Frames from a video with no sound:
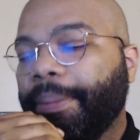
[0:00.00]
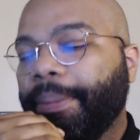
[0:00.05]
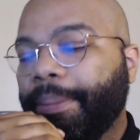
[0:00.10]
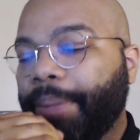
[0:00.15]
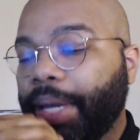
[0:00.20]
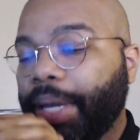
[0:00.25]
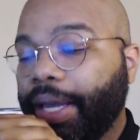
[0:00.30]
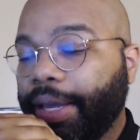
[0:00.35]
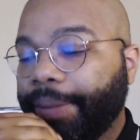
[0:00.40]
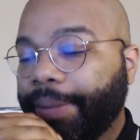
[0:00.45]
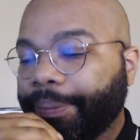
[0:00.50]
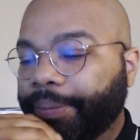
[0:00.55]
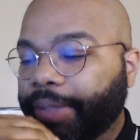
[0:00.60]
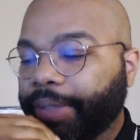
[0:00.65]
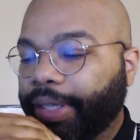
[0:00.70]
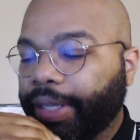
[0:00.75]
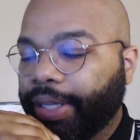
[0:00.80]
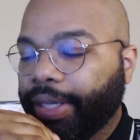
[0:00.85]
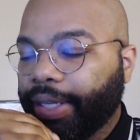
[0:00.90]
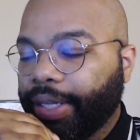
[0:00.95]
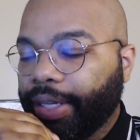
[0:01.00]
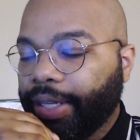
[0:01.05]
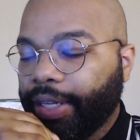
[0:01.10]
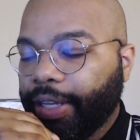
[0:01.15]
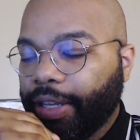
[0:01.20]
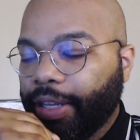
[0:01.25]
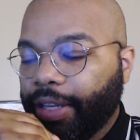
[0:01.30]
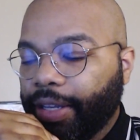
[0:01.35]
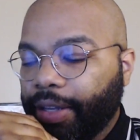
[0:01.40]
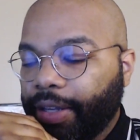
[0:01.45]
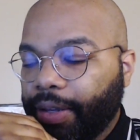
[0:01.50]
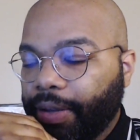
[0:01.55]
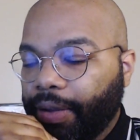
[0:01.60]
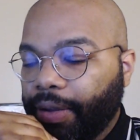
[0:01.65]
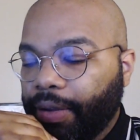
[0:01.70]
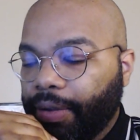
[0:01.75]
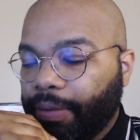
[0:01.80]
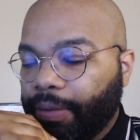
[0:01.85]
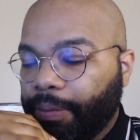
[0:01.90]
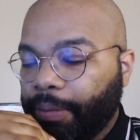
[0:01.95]
But
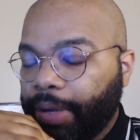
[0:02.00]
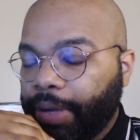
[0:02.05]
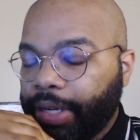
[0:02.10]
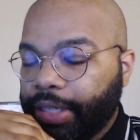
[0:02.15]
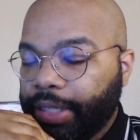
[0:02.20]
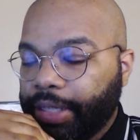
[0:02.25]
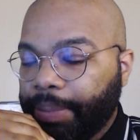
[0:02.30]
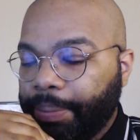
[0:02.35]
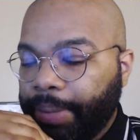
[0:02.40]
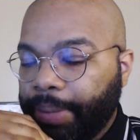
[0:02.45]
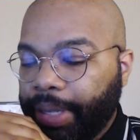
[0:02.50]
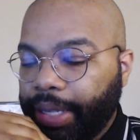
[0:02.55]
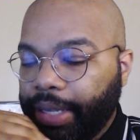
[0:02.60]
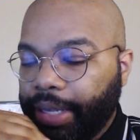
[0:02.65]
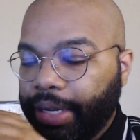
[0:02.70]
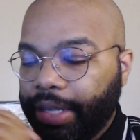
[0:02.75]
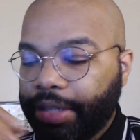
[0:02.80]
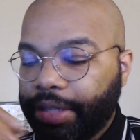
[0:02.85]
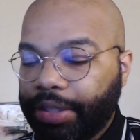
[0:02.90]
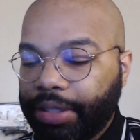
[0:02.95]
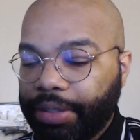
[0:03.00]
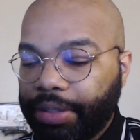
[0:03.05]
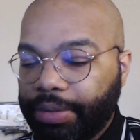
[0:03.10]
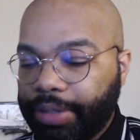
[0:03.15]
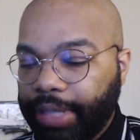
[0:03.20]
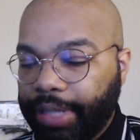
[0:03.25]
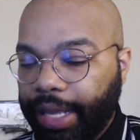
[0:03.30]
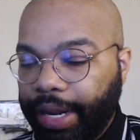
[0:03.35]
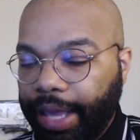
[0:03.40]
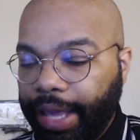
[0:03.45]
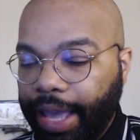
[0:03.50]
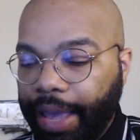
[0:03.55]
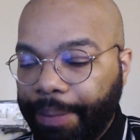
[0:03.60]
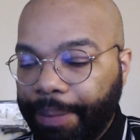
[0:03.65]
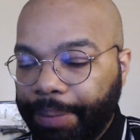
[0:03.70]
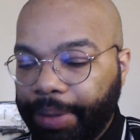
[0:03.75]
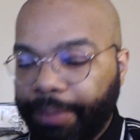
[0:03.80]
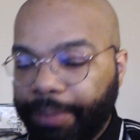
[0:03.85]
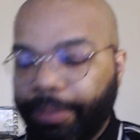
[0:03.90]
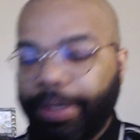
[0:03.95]
one of the main issues that
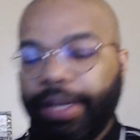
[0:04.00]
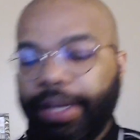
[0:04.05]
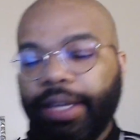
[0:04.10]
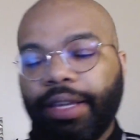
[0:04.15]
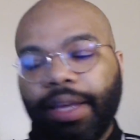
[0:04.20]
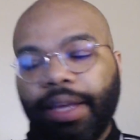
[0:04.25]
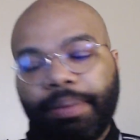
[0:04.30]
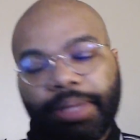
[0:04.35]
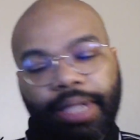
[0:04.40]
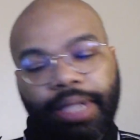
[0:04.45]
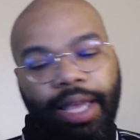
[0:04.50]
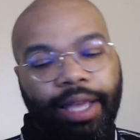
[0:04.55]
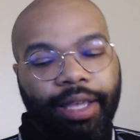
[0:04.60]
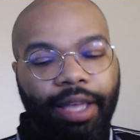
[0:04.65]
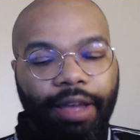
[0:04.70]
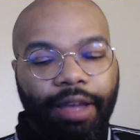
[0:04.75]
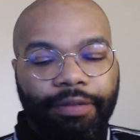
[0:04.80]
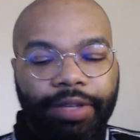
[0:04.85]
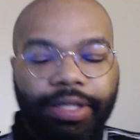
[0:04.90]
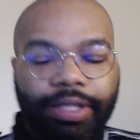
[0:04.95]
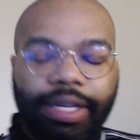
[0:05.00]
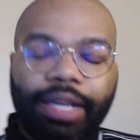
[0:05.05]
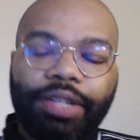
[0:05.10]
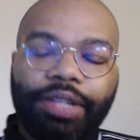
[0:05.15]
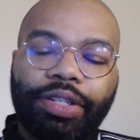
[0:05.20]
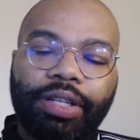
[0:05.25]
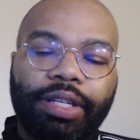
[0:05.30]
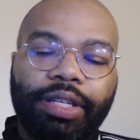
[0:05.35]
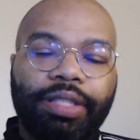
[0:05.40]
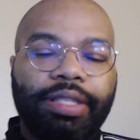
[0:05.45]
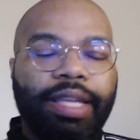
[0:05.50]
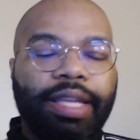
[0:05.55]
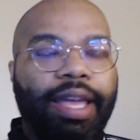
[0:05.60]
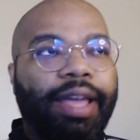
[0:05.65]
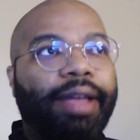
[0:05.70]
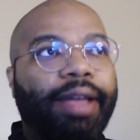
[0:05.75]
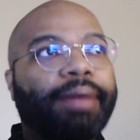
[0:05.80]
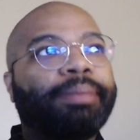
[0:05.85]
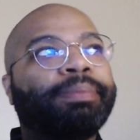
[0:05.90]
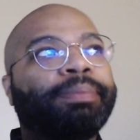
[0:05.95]
happen when it comes to that confrontation is
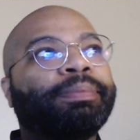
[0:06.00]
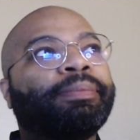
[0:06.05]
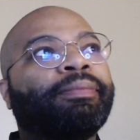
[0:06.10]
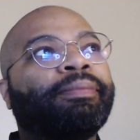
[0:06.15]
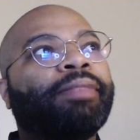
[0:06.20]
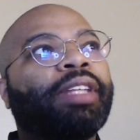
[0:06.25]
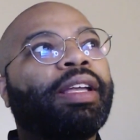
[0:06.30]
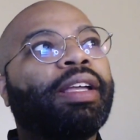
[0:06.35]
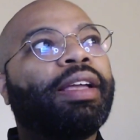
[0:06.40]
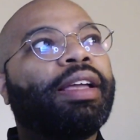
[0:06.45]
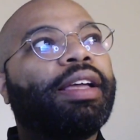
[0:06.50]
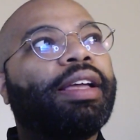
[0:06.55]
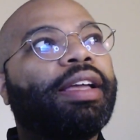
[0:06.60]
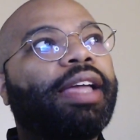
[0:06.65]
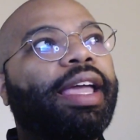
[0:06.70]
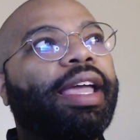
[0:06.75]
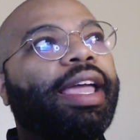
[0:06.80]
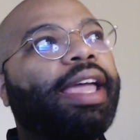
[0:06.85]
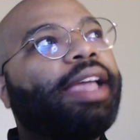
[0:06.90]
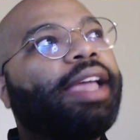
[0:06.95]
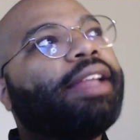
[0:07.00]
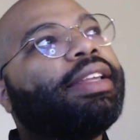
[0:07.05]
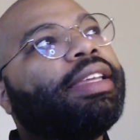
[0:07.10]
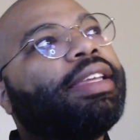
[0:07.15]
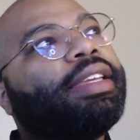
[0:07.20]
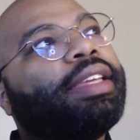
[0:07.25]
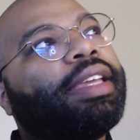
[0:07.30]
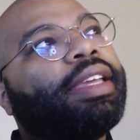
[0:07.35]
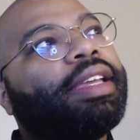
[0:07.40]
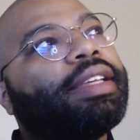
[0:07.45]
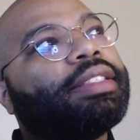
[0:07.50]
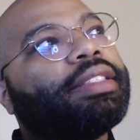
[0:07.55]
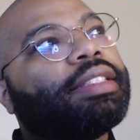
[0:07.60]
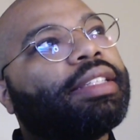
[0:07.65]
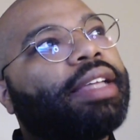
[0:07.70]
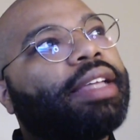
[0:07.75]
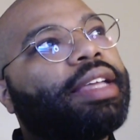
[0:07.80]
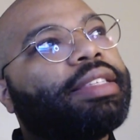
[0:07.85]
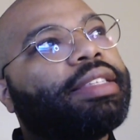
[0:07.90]
that Andie cares less